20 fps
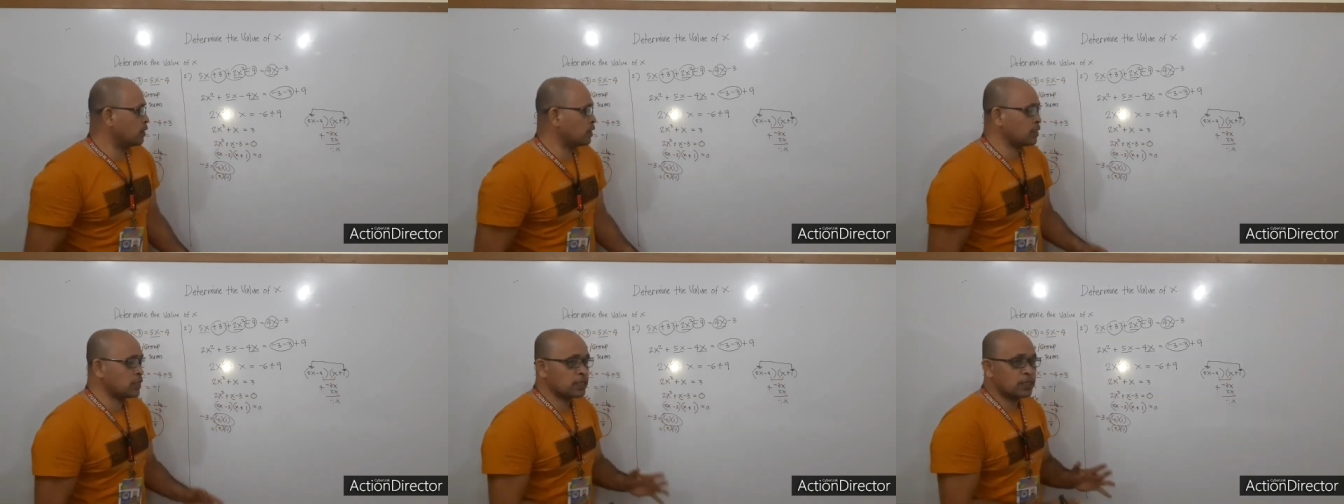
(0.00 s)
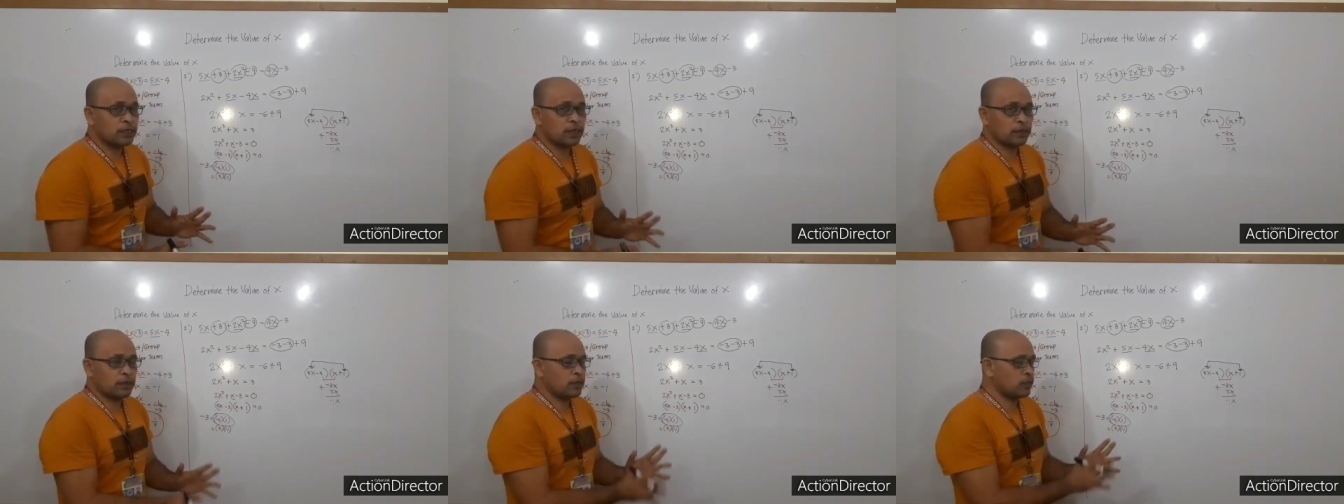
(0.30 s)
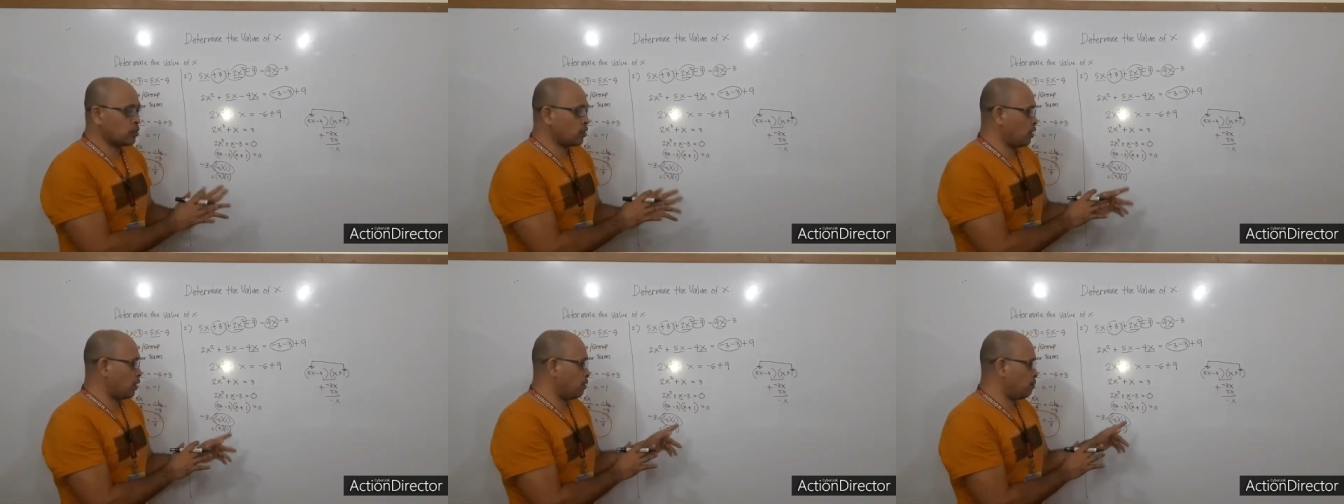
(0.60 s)
which is not
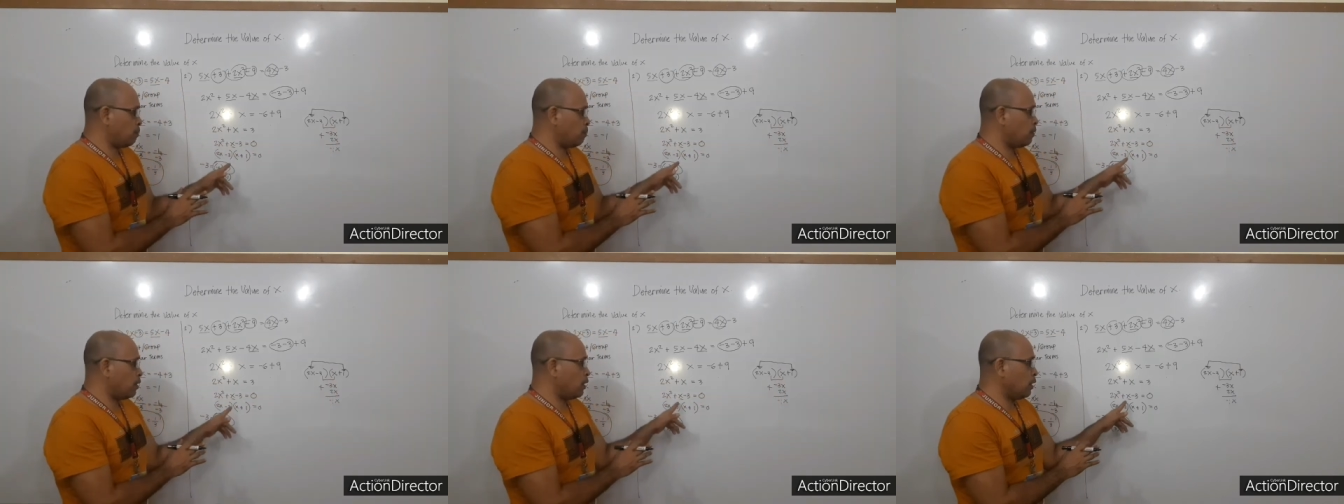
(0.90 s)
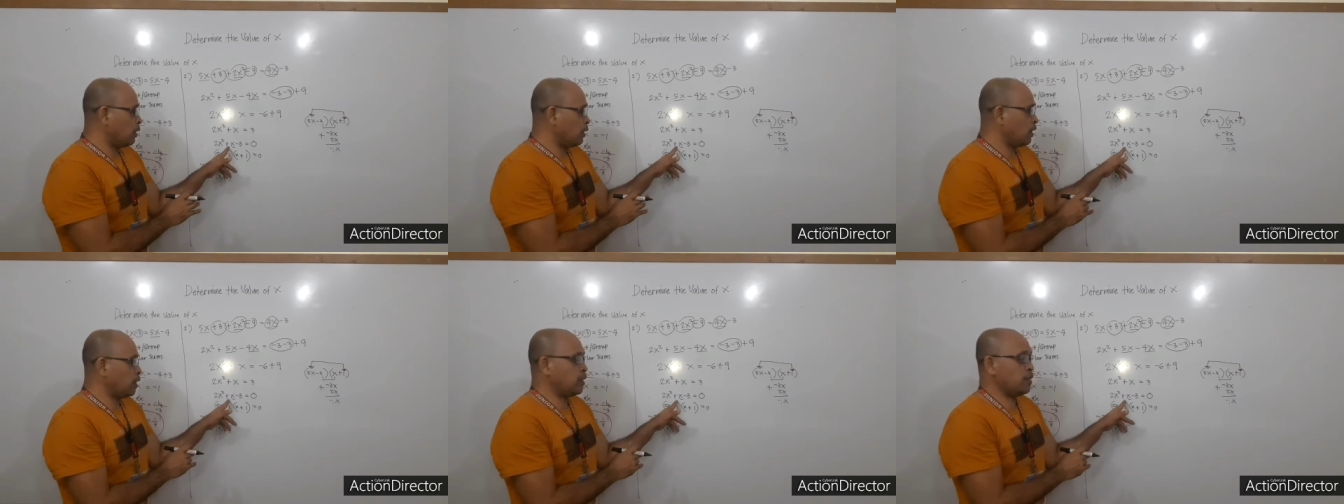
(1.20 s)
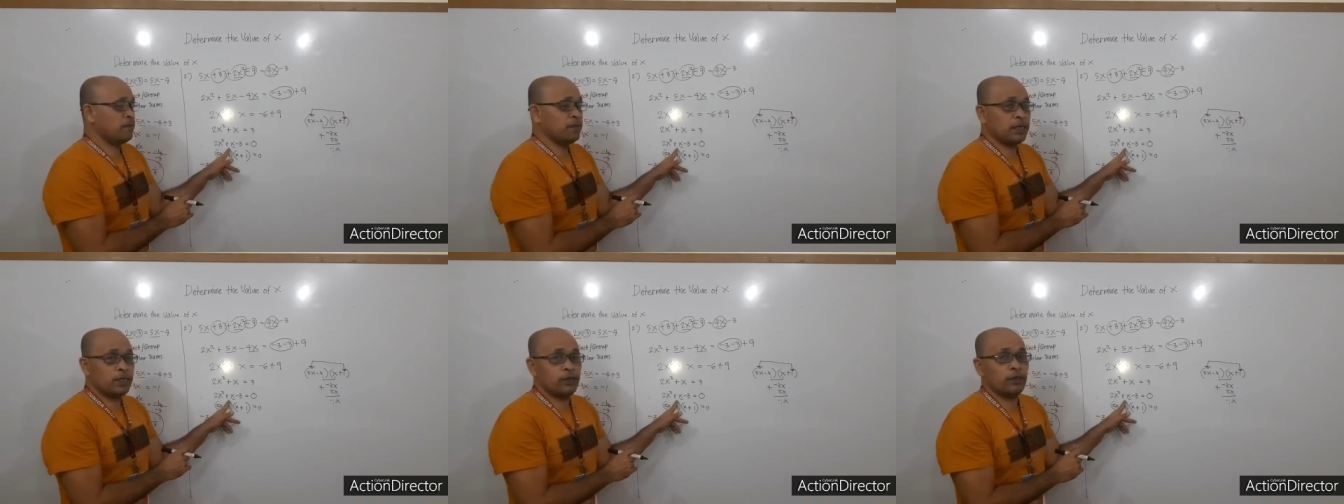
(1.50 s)
the same
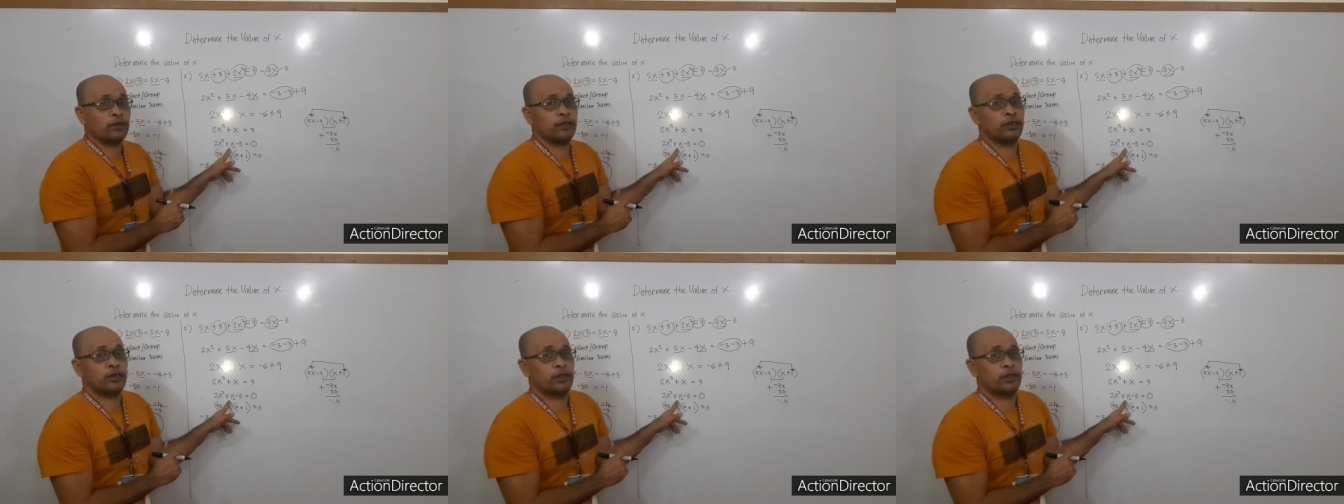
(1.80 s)
in the middle